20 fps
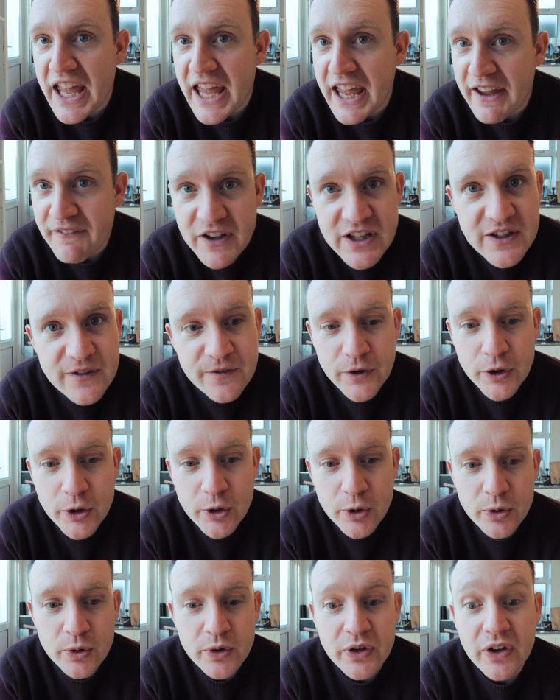if it's
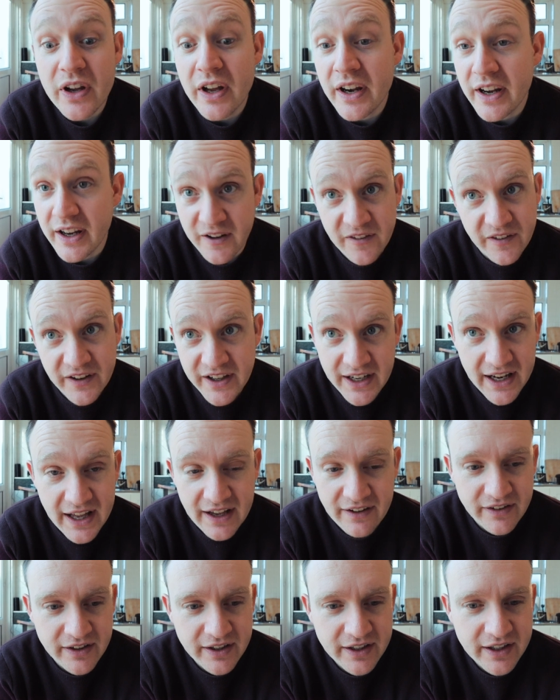food and if he can
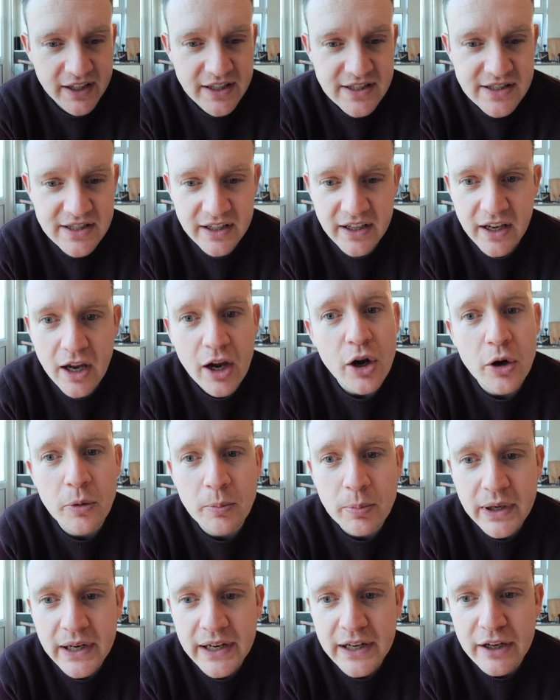have it. He's like
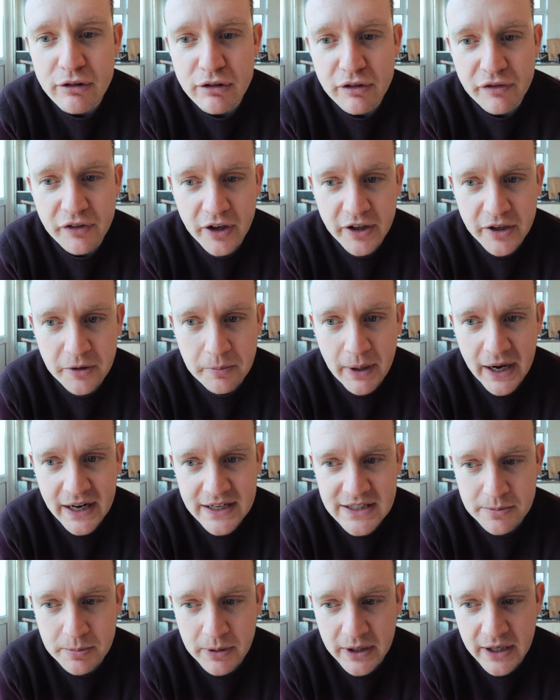completely reverted
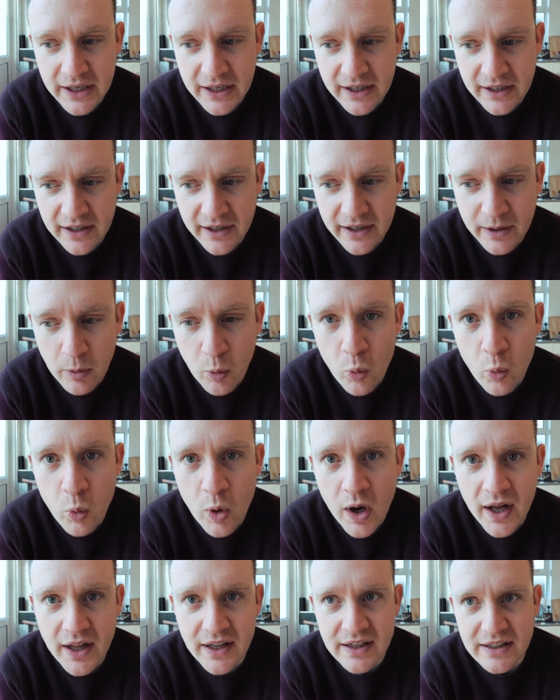back to being like a
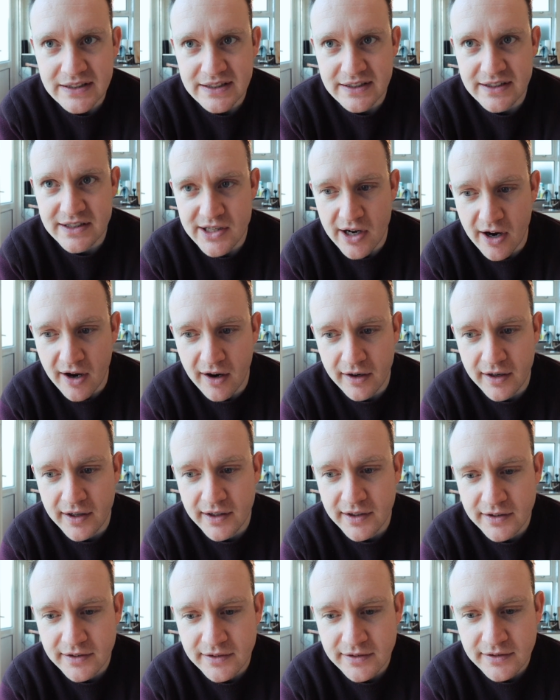wild dog.
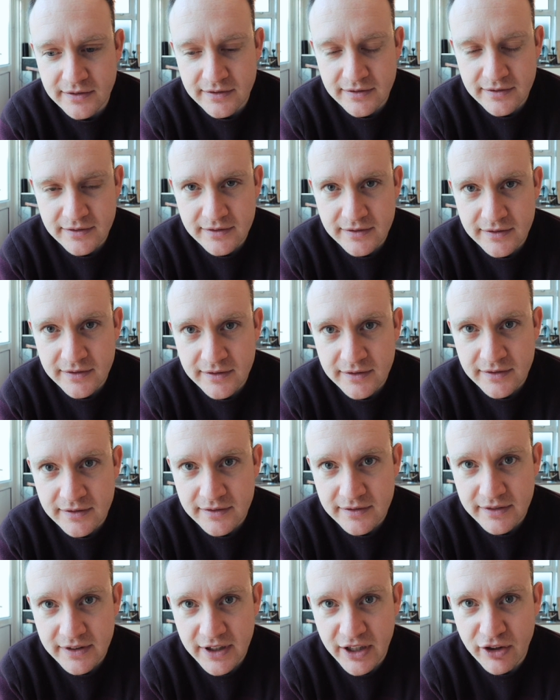
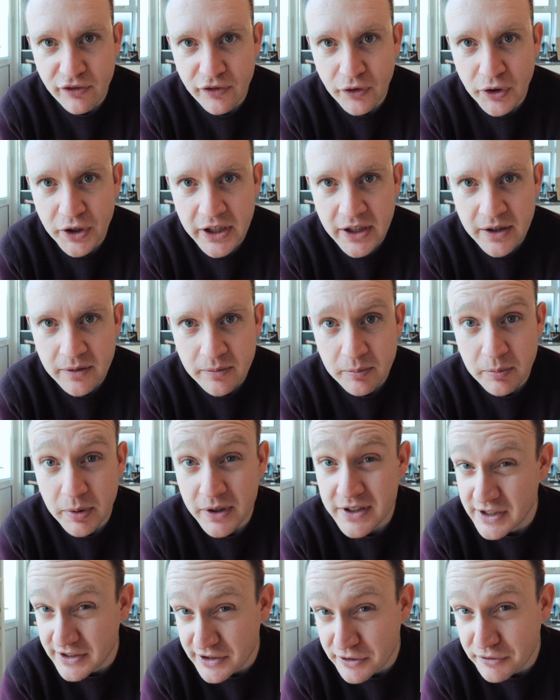It's funny, but
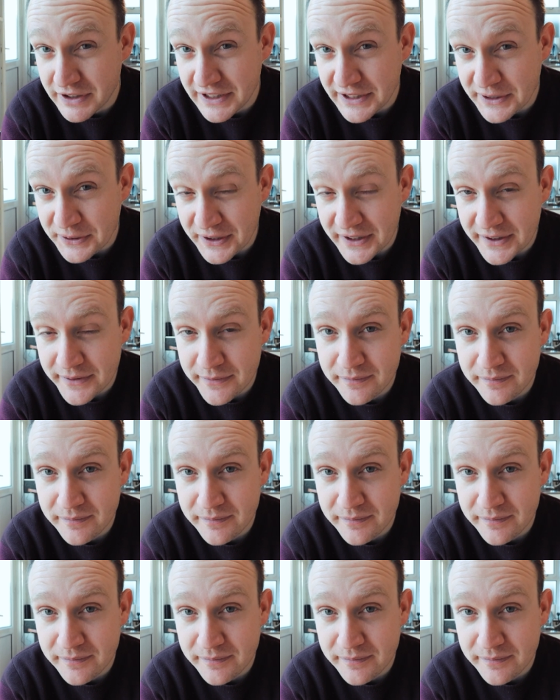it's also really annoying.